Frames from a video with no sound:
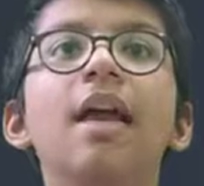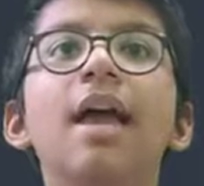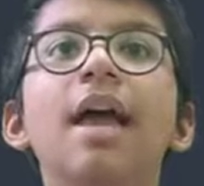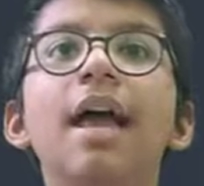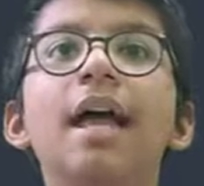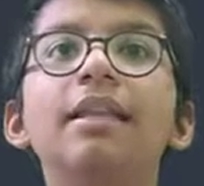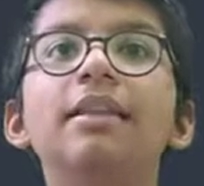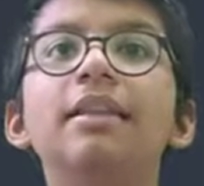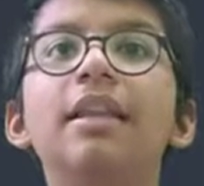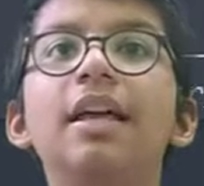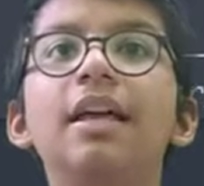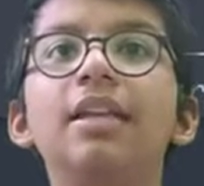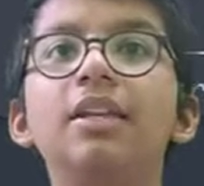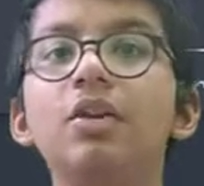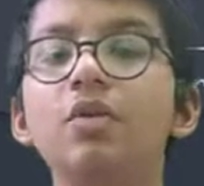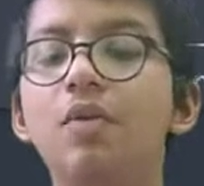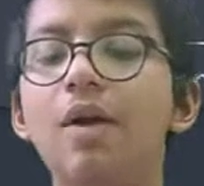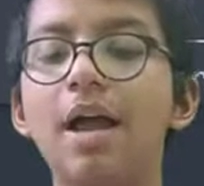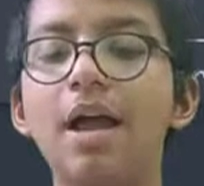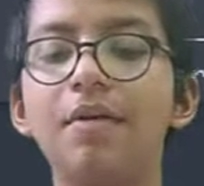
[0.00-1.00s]
and then
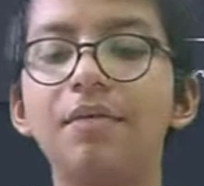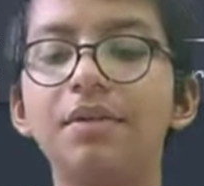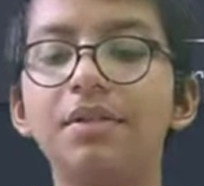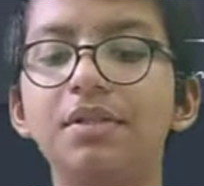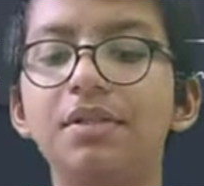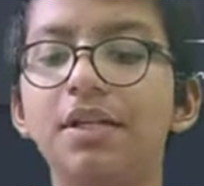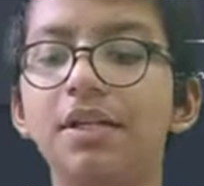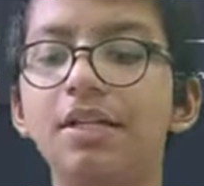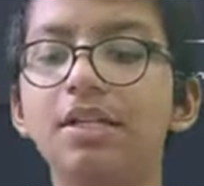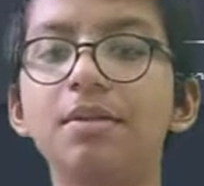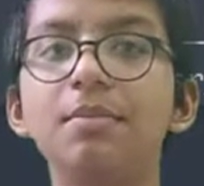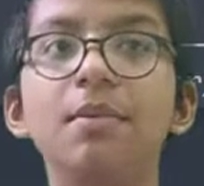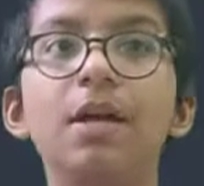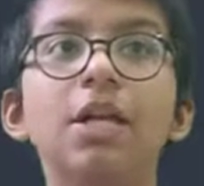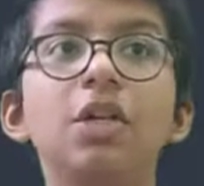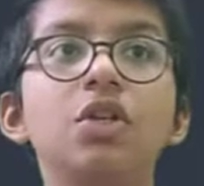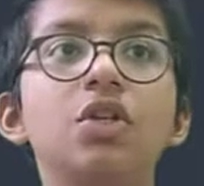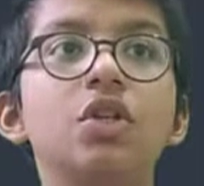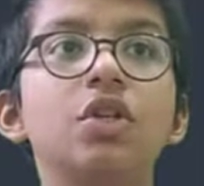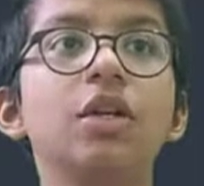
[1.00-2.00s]
you have a Z
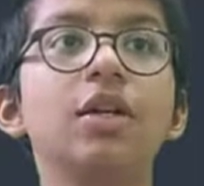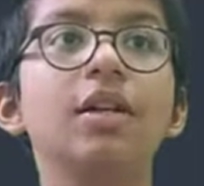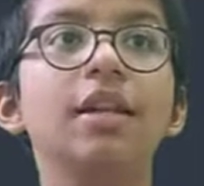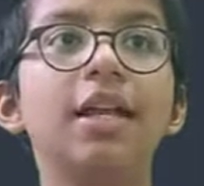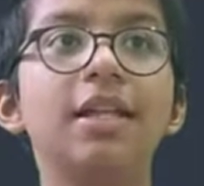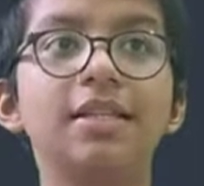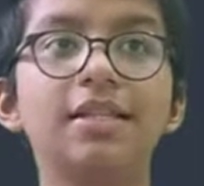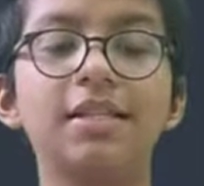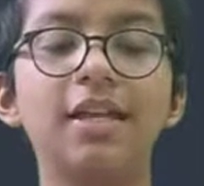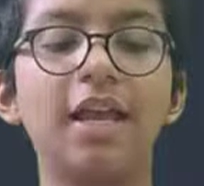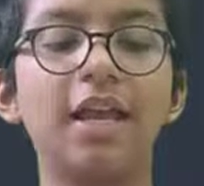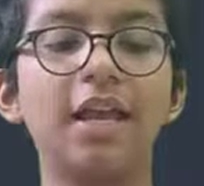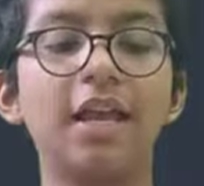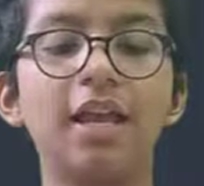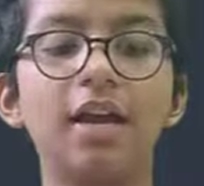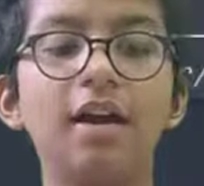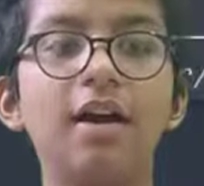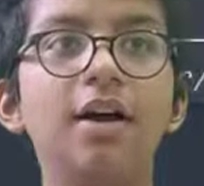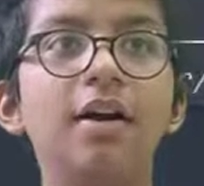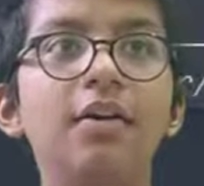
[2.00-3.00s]
dimension, let's
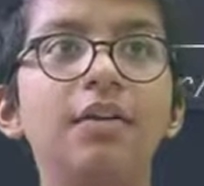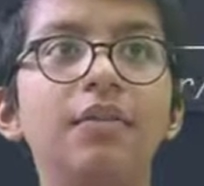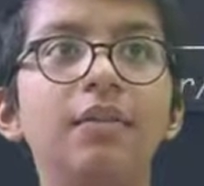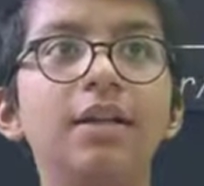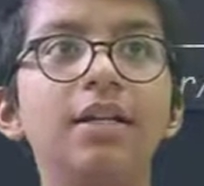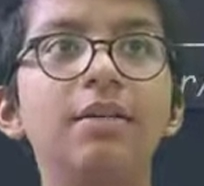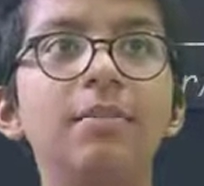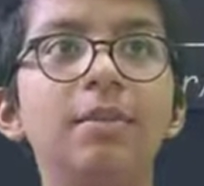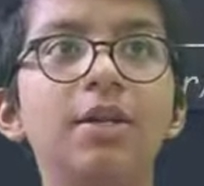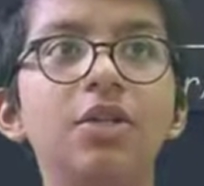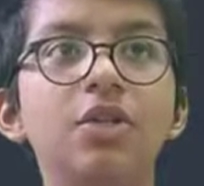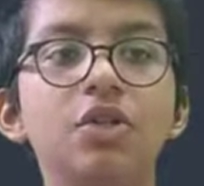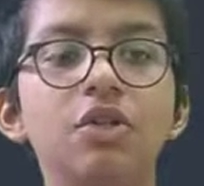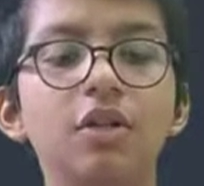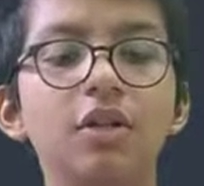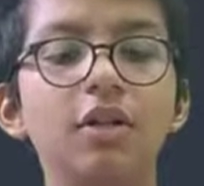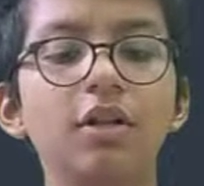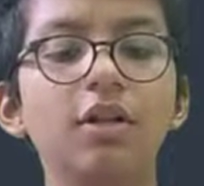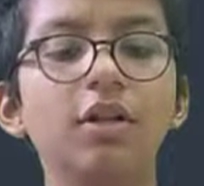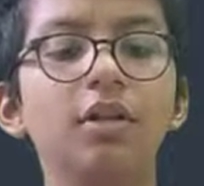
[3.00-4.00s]
say 100
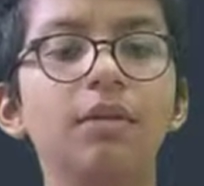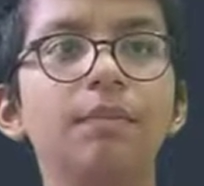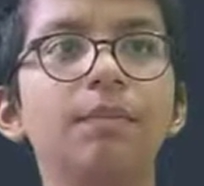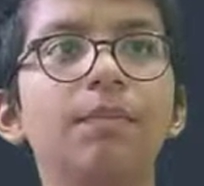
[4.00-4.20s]
dimensional,